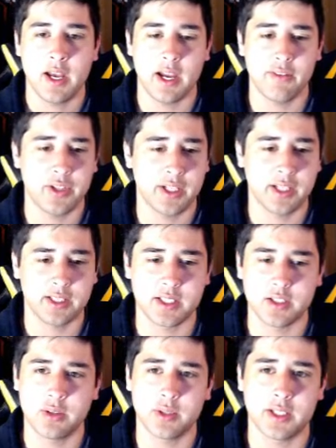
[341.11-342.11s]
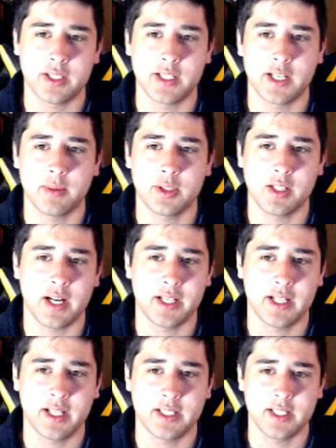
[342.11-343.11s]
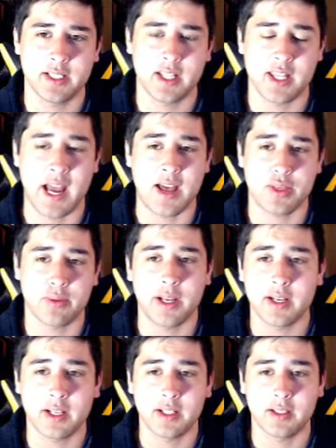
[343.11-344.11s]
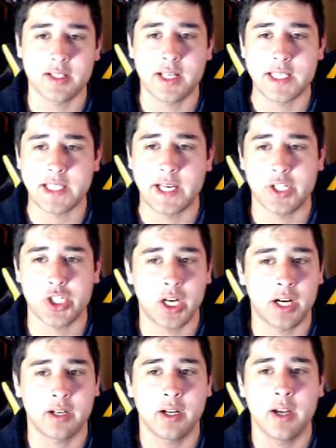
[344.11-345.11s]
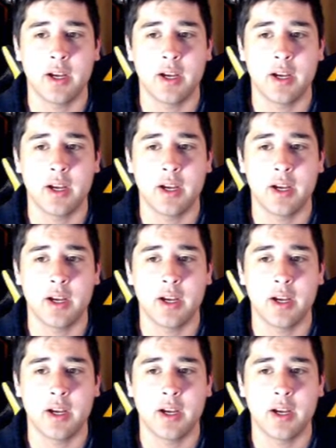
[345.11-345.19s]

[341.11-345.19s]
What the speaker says: Everything else doesn't do a ton of damage. Latias isn't that threatening unless it has Size Shock.